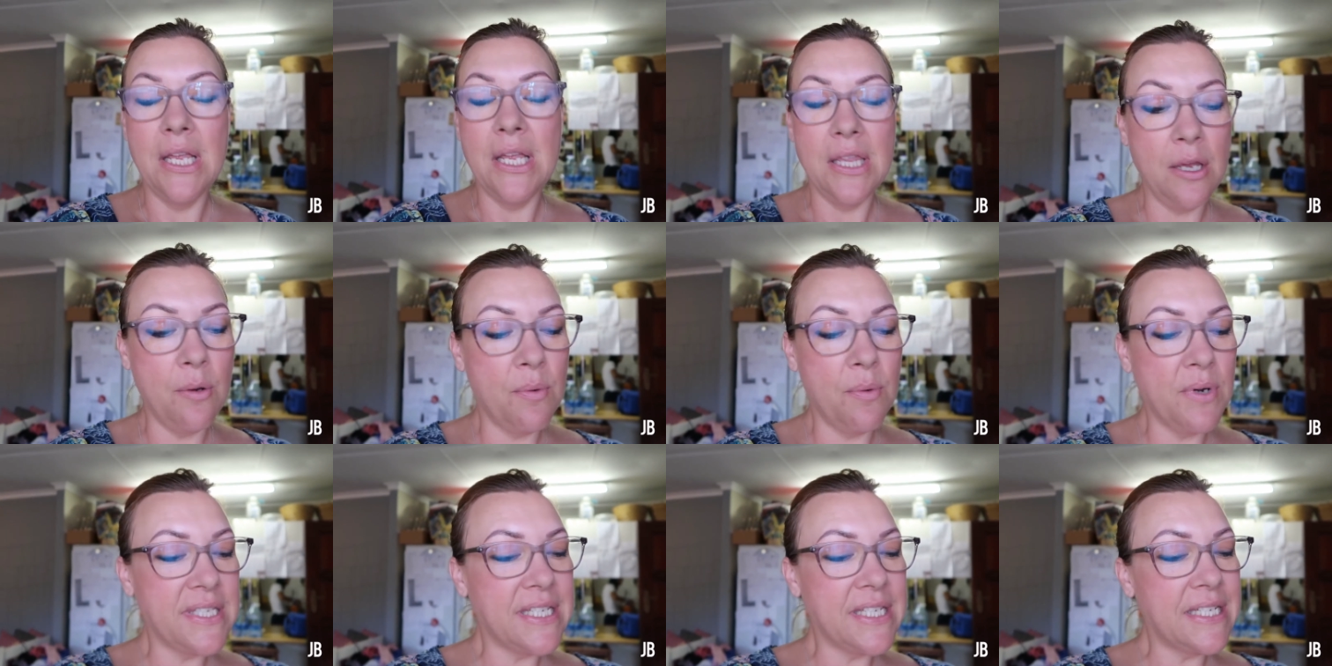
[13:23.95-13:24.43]

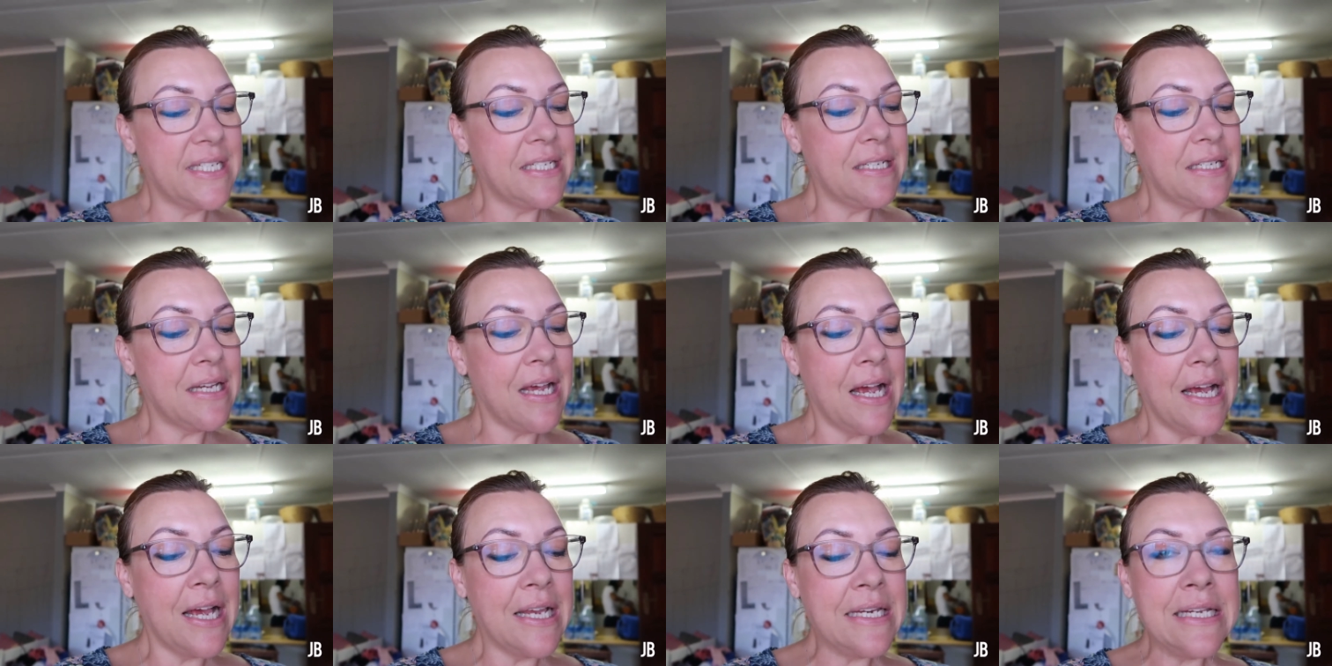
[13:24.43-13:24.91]
There was the
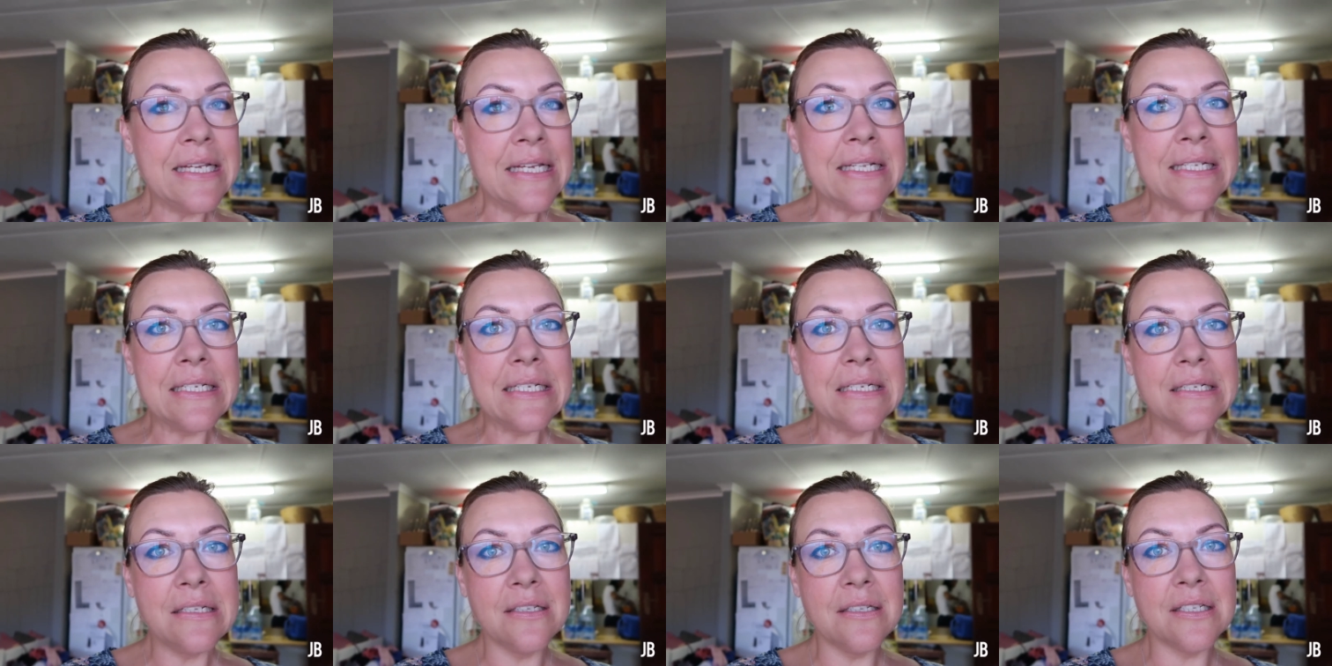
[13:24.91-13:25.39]

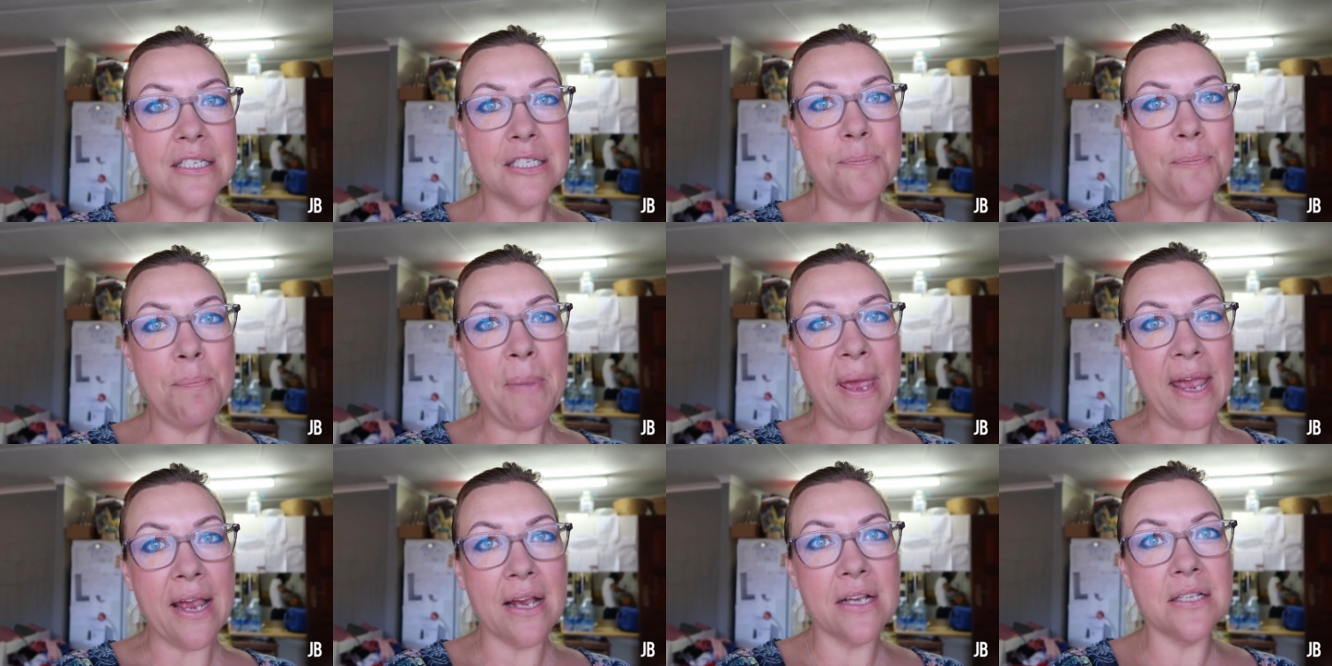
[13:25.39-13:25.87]
tiniest little
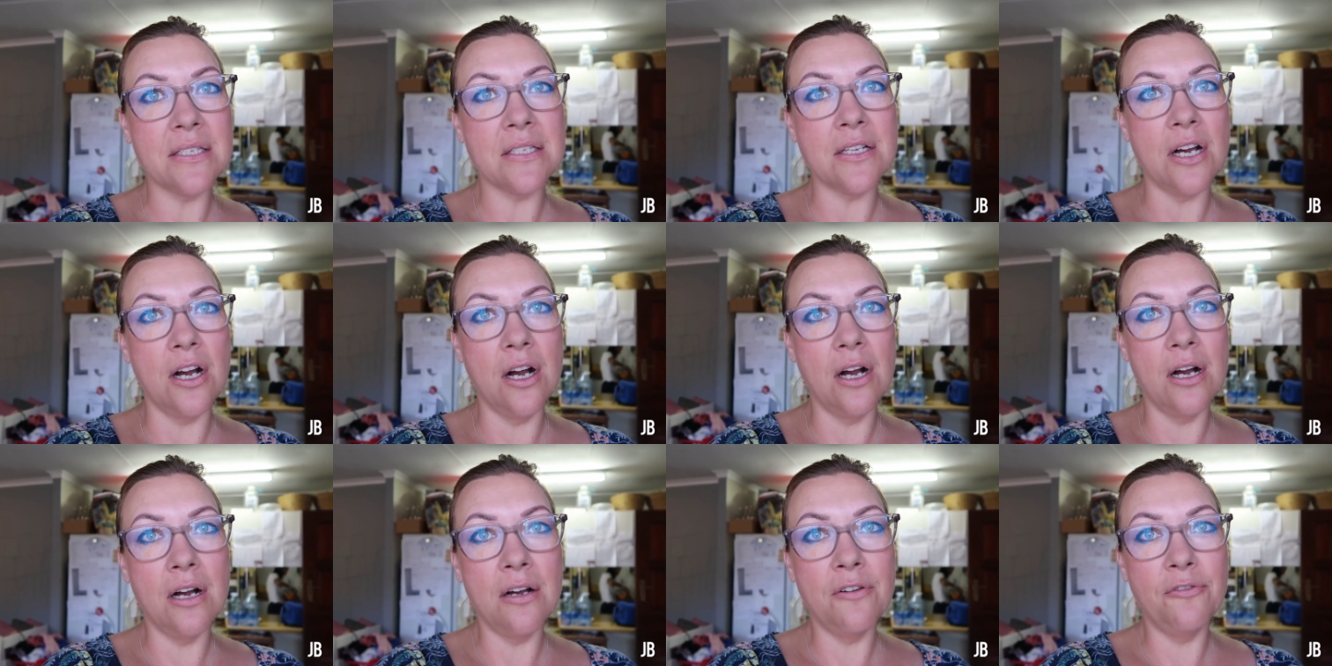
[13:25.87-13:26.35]
specks
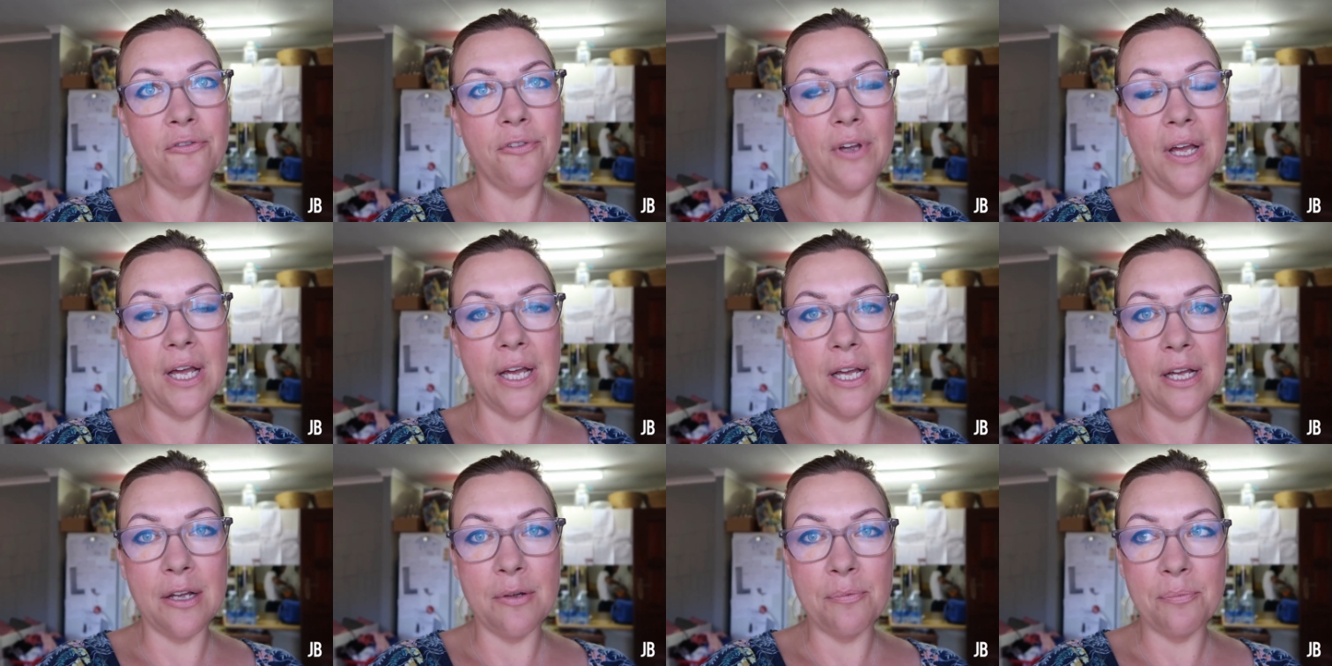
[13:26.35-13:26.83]
of
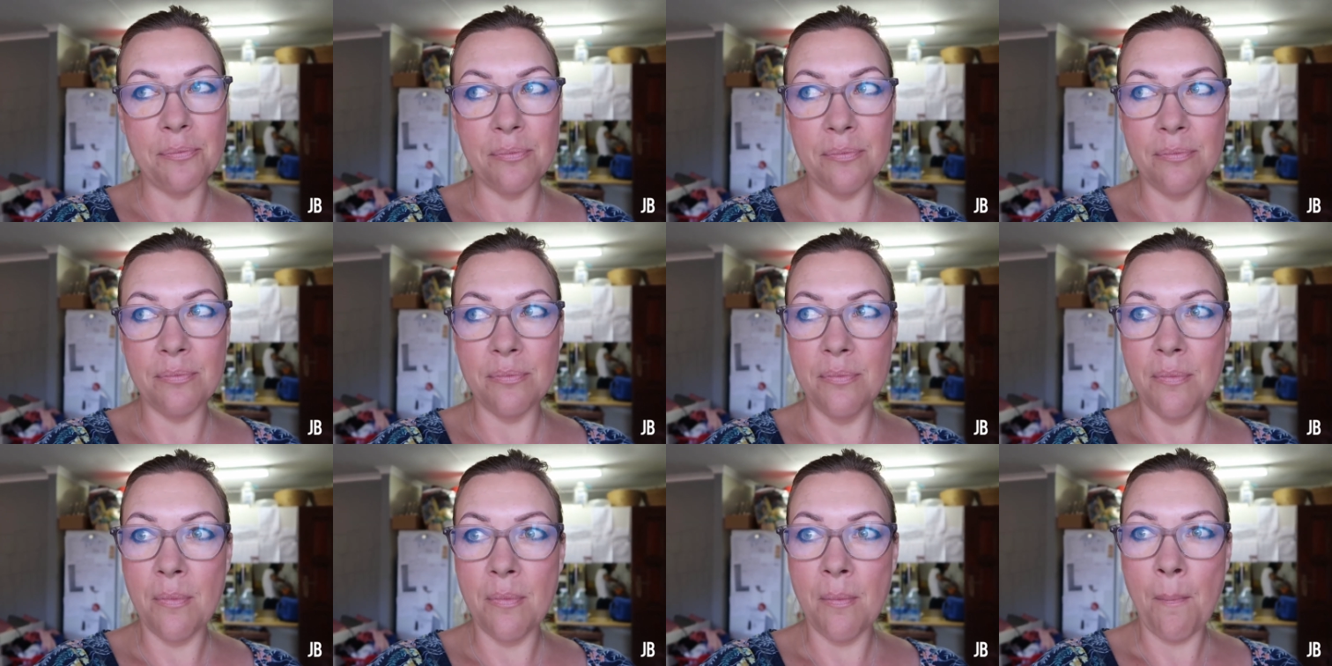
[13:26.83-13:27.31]

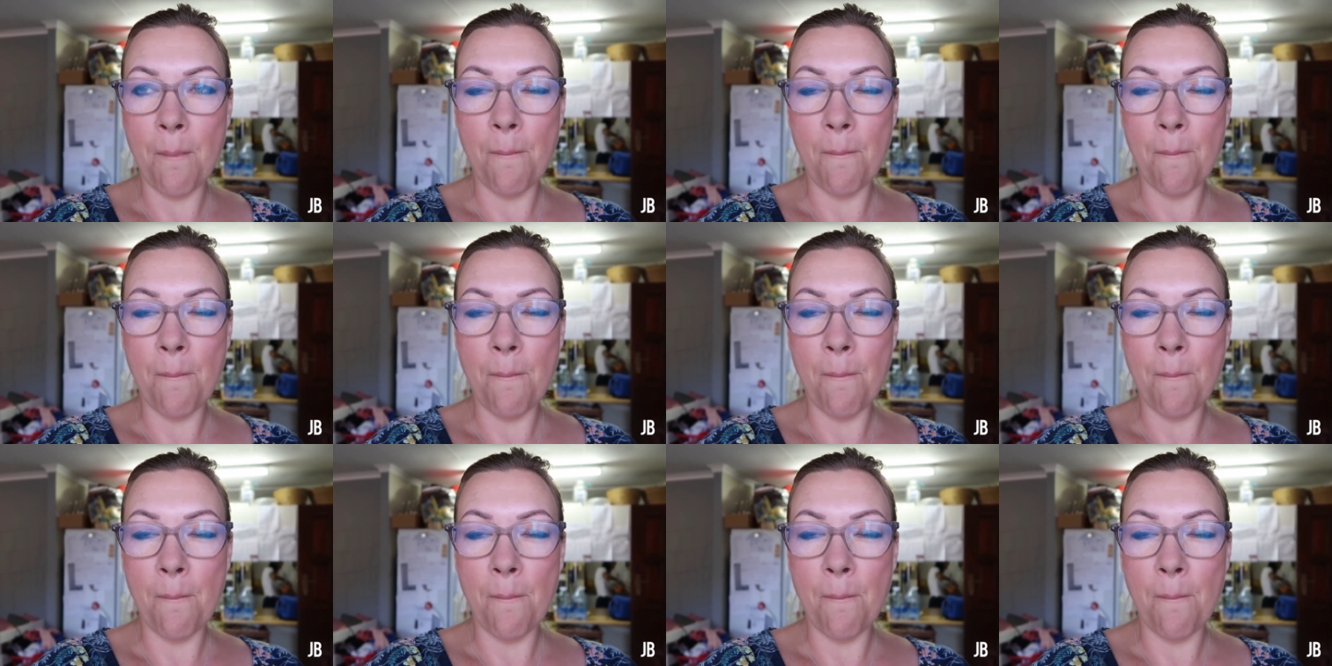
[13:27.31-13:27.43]
um,